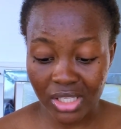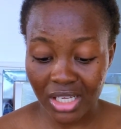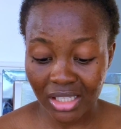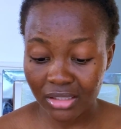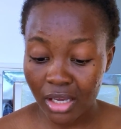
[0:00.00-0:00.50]

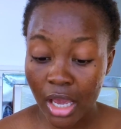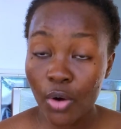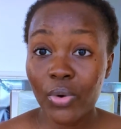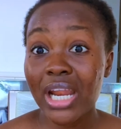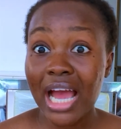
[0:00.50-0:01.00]
And
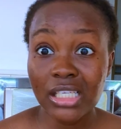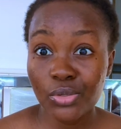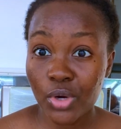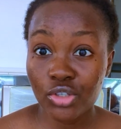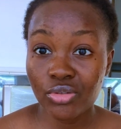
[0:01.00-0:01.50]
when I actually
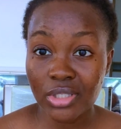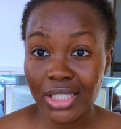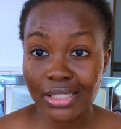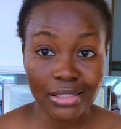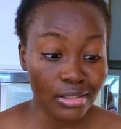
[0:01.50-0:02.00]
went through it
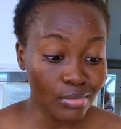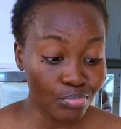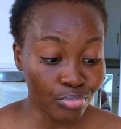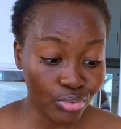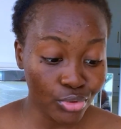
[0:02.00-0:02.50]
in the
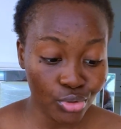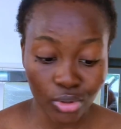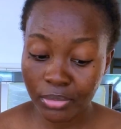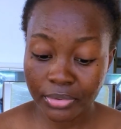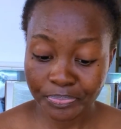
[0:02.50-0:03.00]

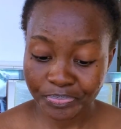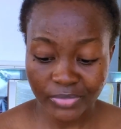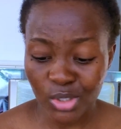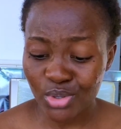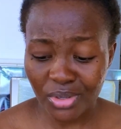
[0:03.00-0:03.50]
bookshop,
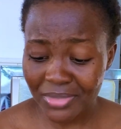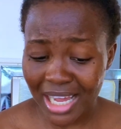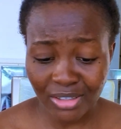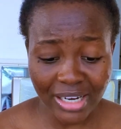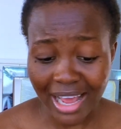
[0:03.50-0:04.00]
it was something I
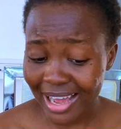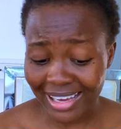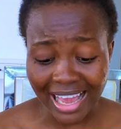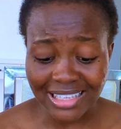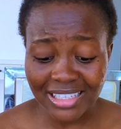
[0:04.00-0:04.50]
know that I
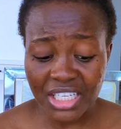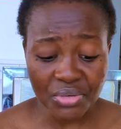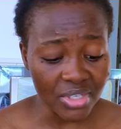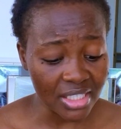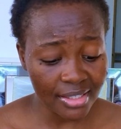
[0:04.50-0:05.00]
can easily
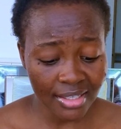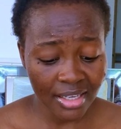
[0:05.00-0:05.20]
read.